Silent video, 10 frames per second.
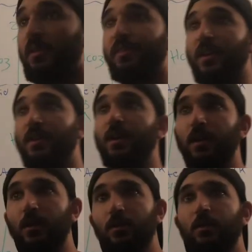
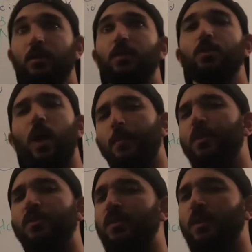thinking, tribe
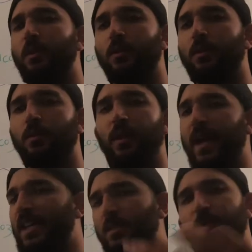nursing, there
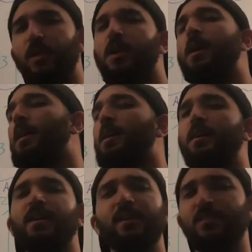has to be a
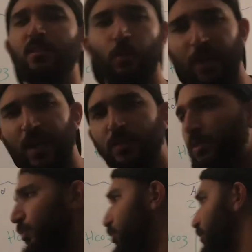easier way
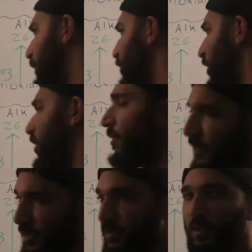to remember all of
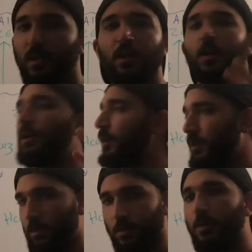these.
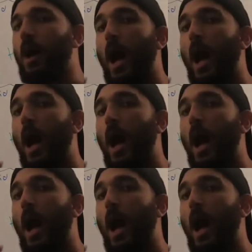I